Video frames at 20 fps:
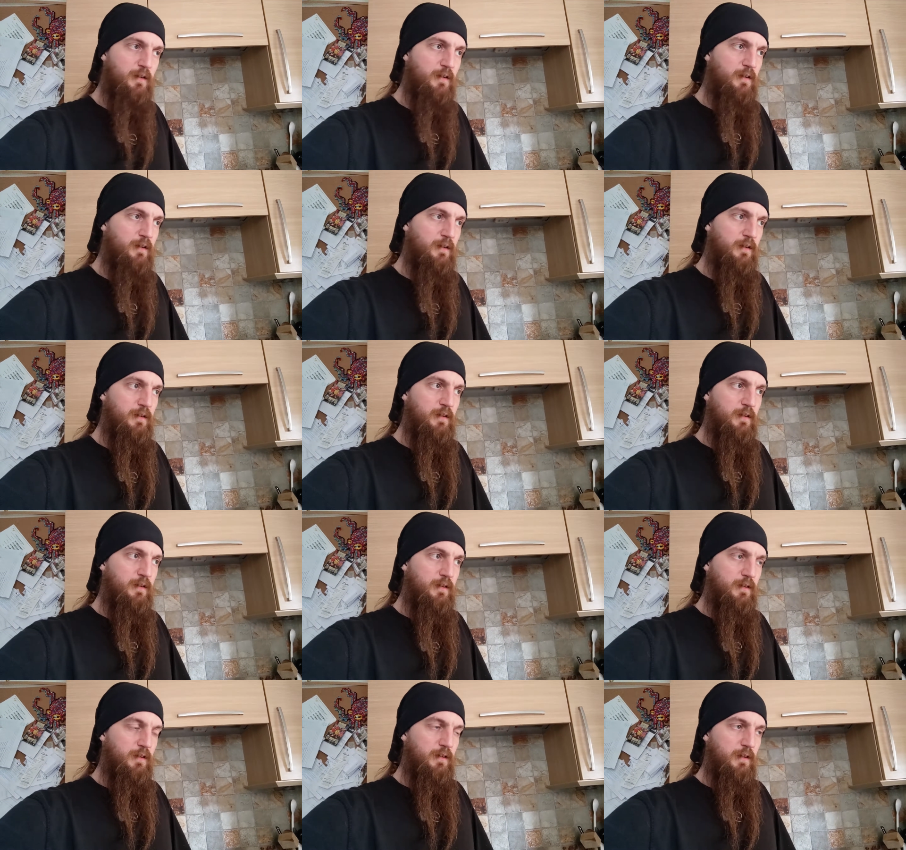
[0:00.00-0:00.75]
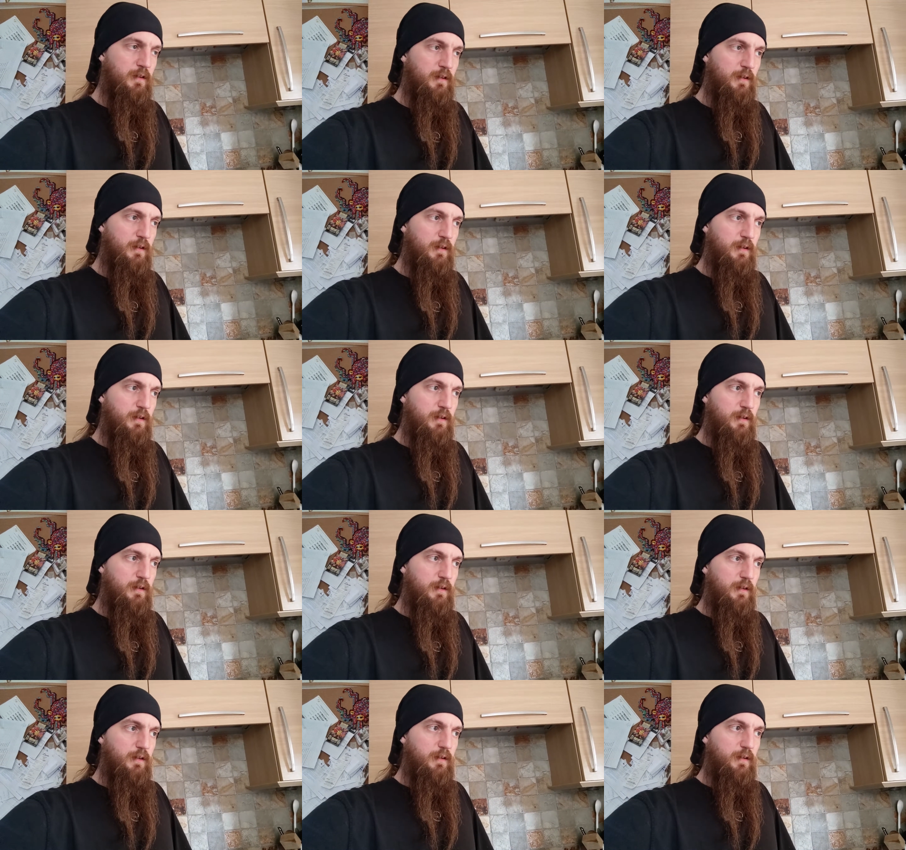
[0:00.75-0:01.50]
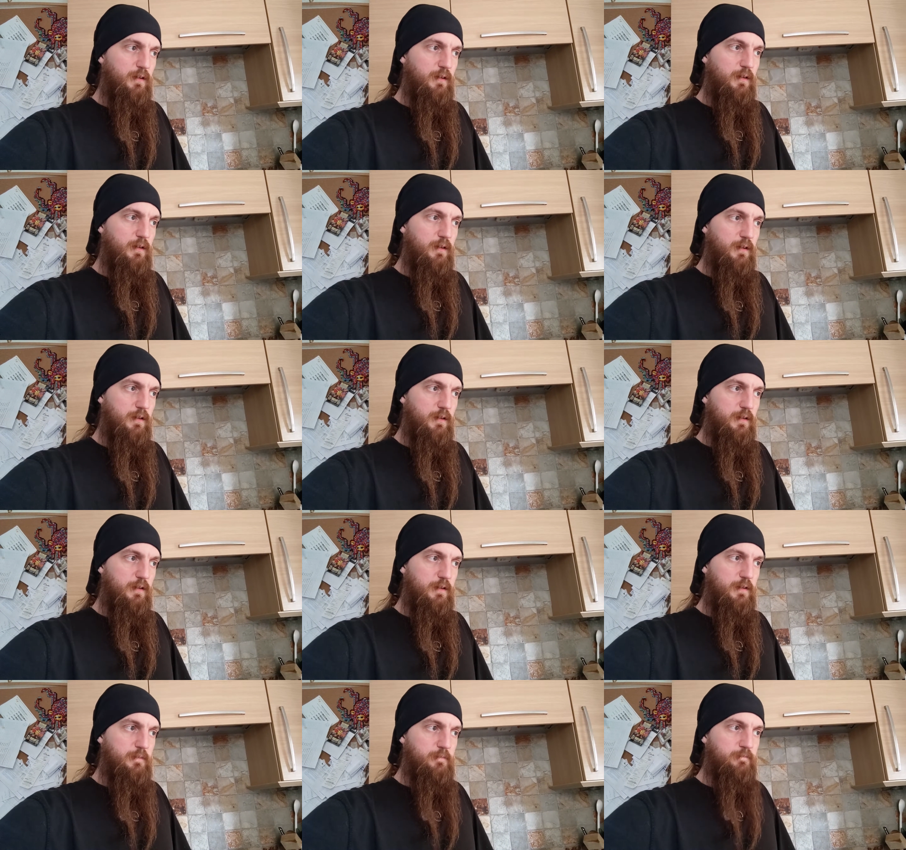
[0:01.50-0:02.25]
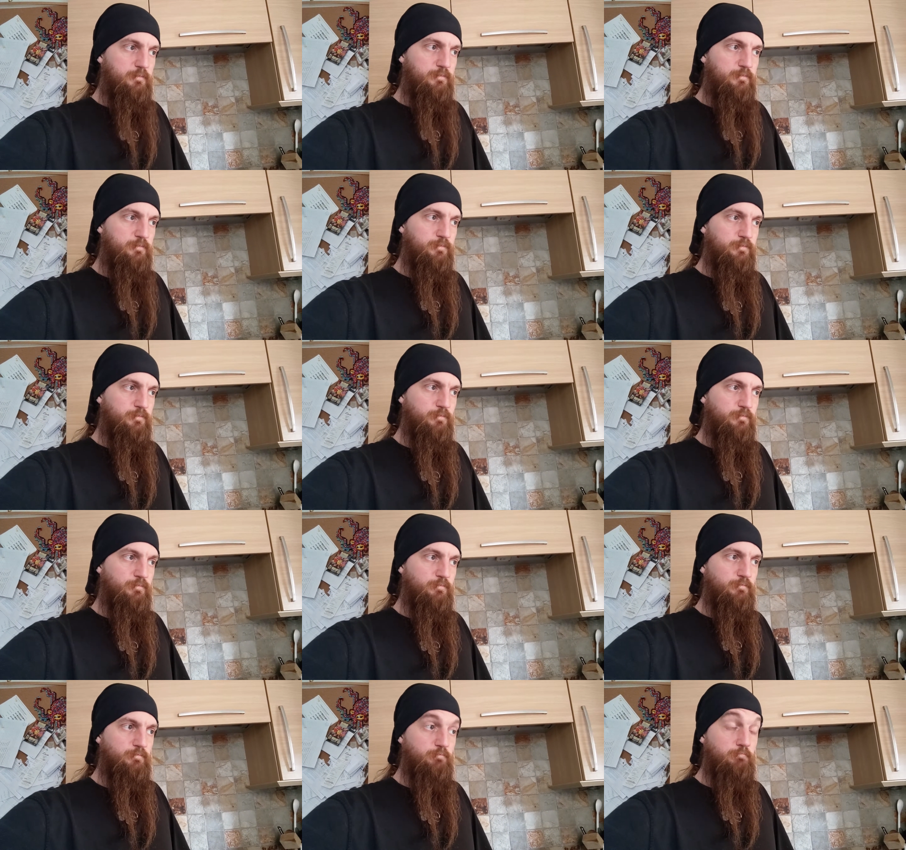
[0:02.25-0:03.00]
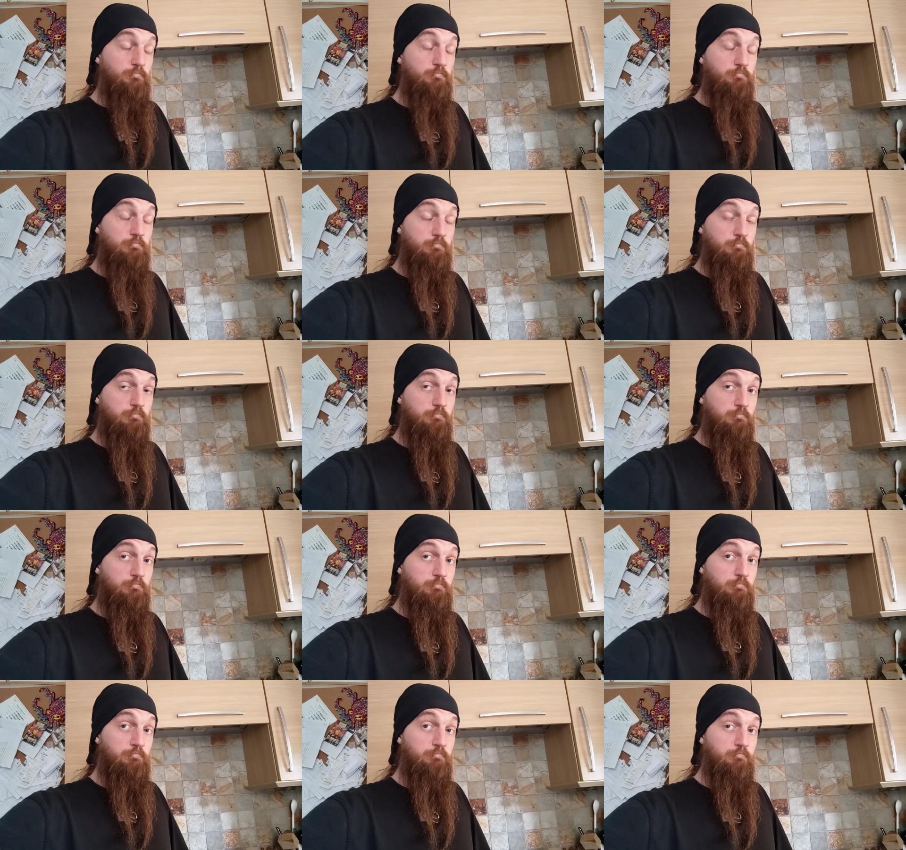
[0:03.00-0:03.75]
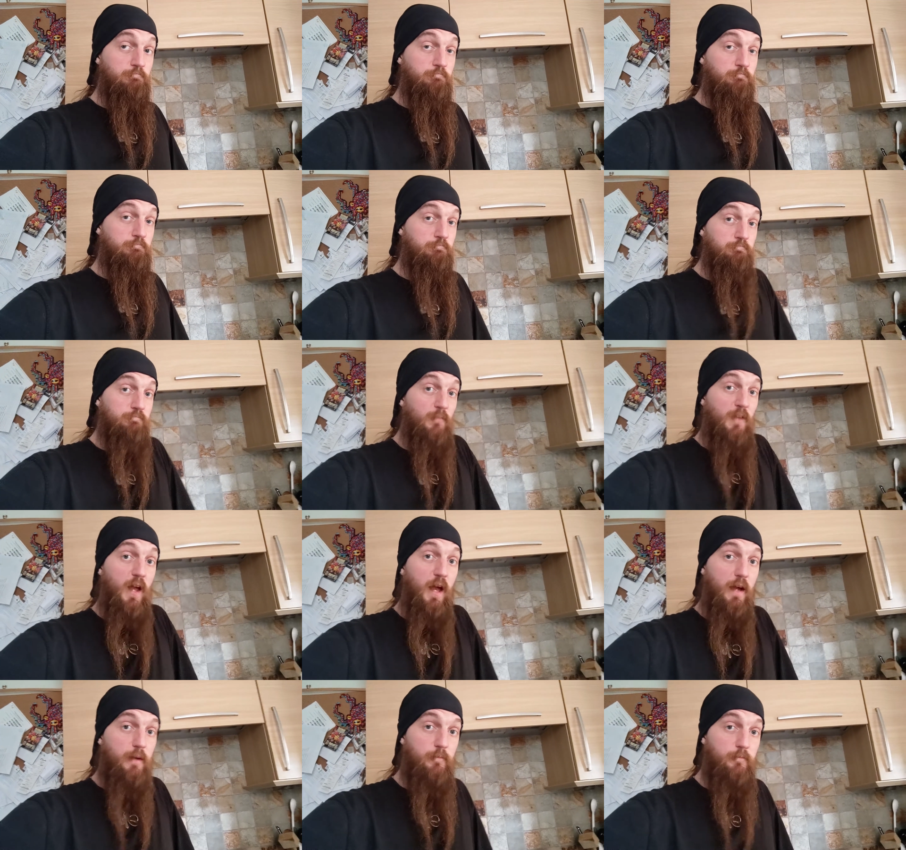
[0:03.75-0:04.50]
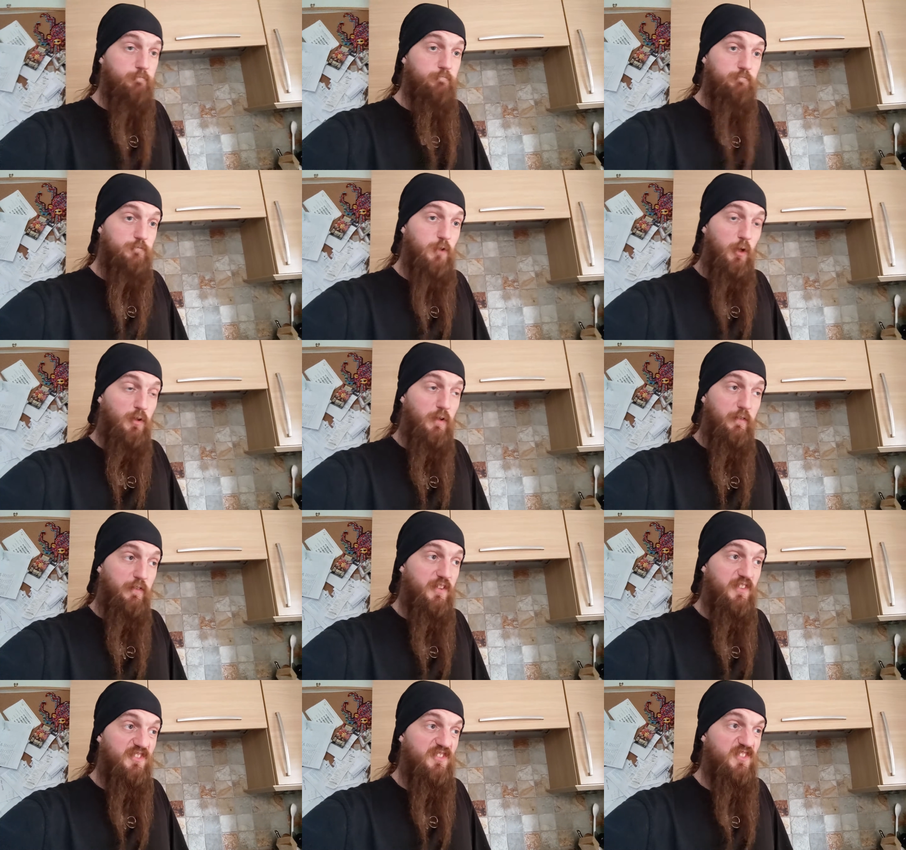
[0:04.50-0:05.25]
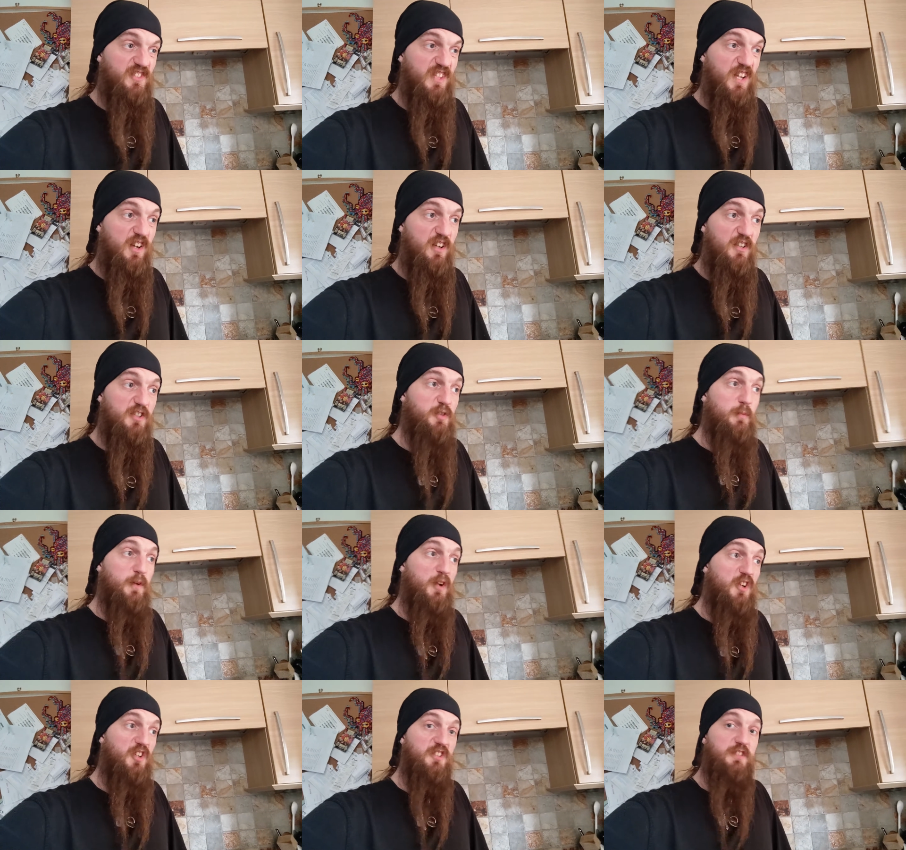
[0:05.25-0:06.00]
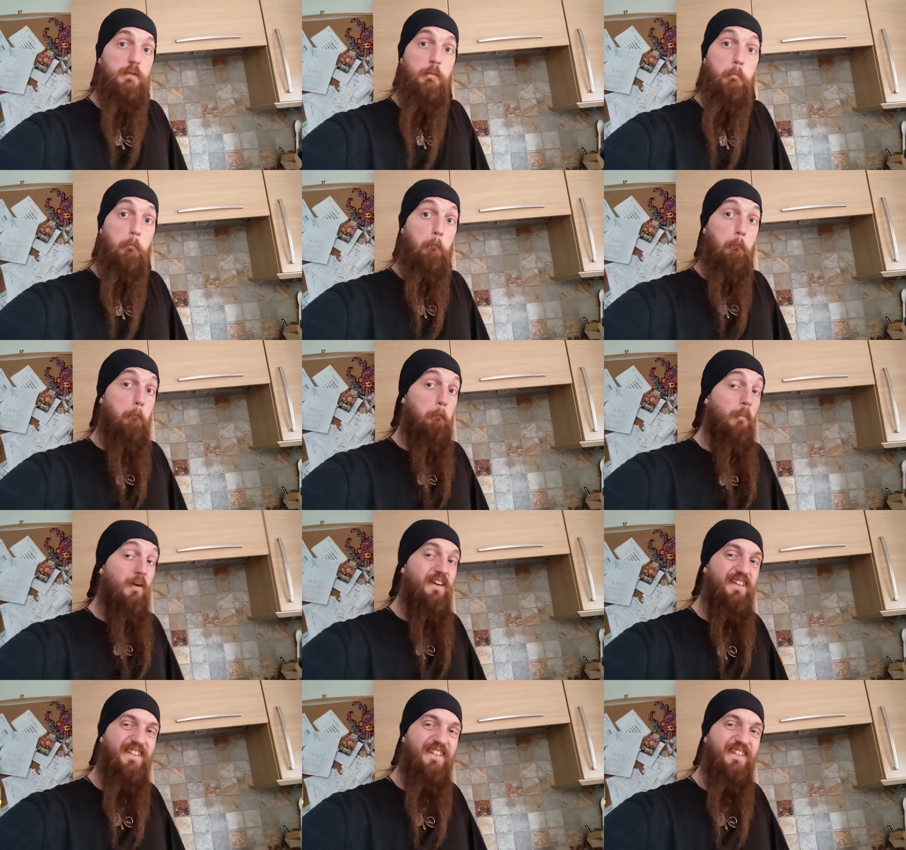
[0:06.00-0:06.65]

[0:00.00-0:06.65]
(no one is talking)